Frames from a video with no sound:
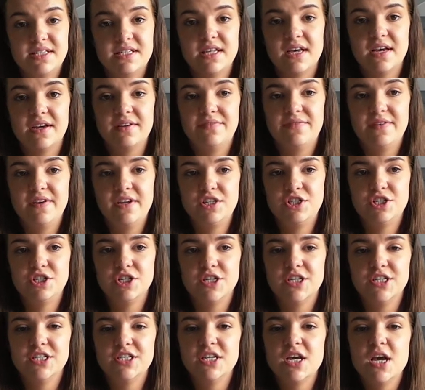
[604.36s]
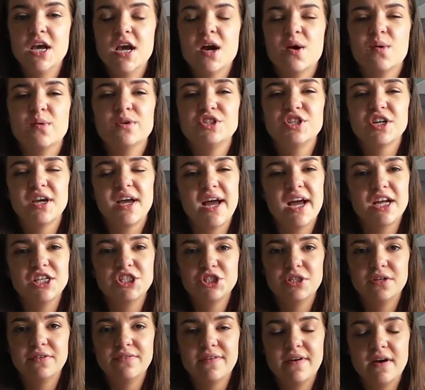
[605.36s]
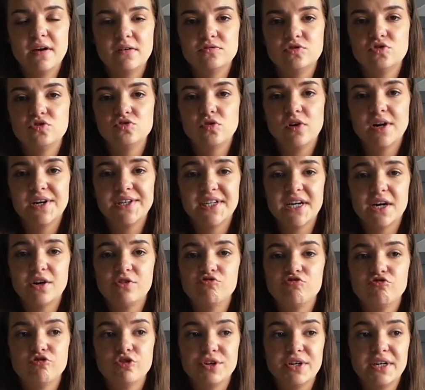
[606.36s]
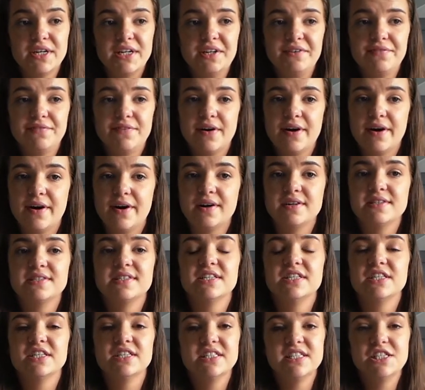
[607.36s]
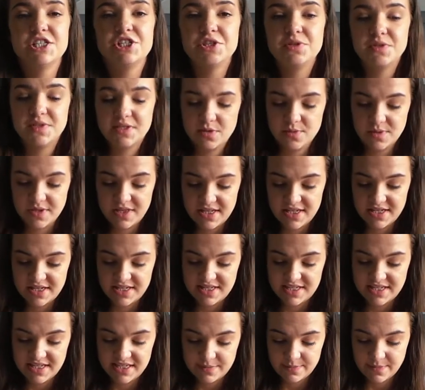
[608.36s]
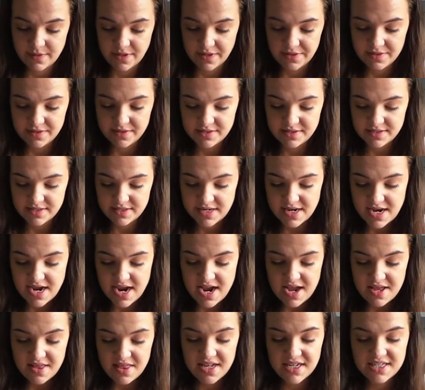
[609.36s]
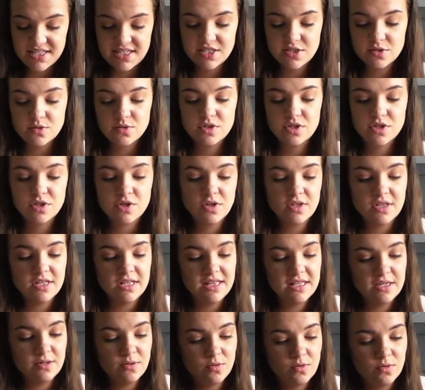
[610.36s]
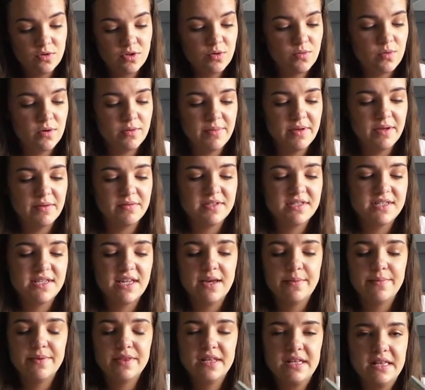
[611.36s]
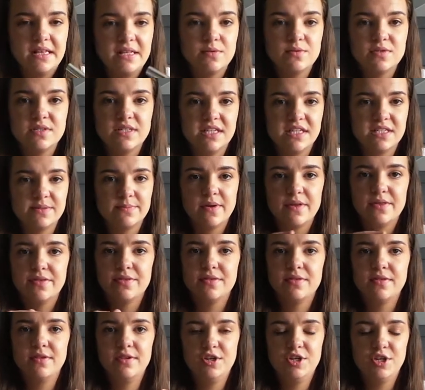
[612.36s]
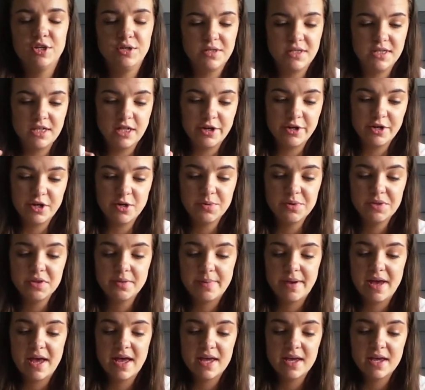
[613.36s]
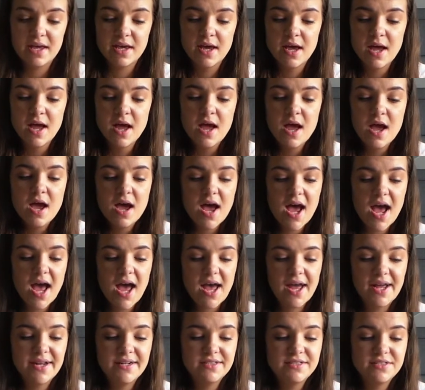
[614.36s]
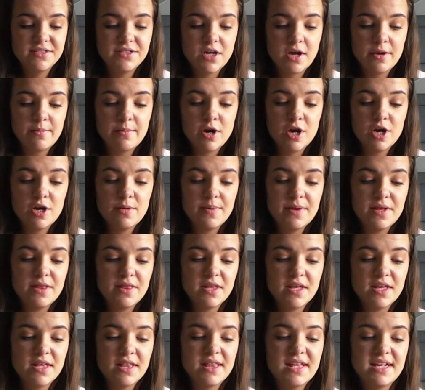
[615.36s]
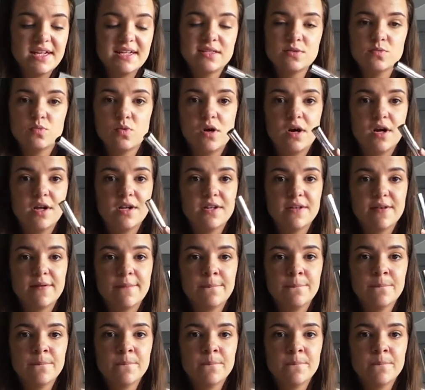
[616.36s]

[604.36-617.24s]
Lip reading: that I featured, which I actually found dried out really fast, and I did use it within the 6 months. This has also got the little, you won't be able to see it, but the little 6 month, you know, the logo on the back. And I'm hoping that this one,